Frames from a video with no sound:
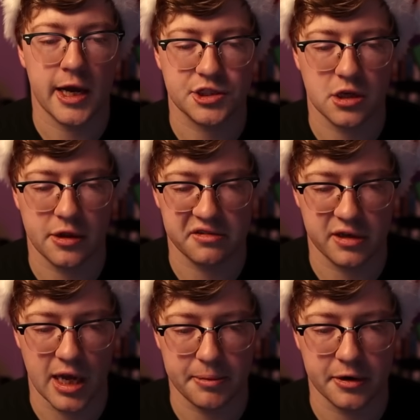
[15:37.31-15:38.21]
actually all that's
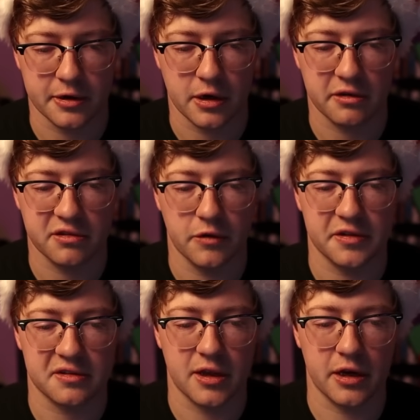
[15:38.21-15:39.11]
gonna happen in here. So if
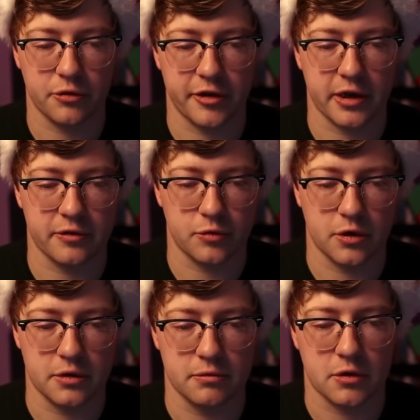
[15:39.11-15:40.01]
it's not equal to negative
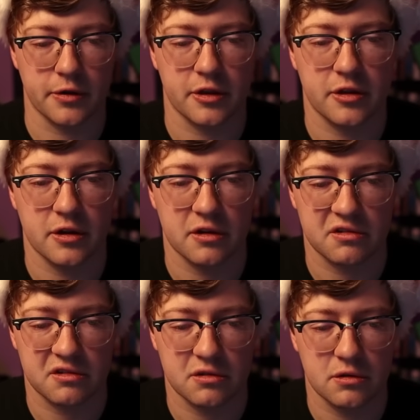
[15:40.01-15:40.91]
one, we'll go like
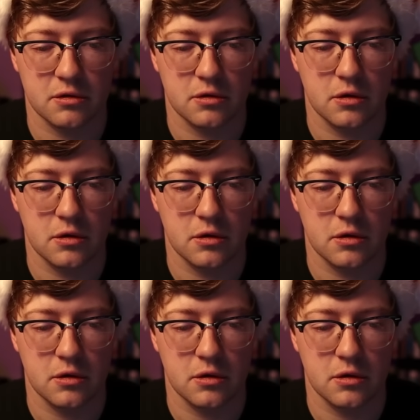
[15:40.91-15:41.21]
this,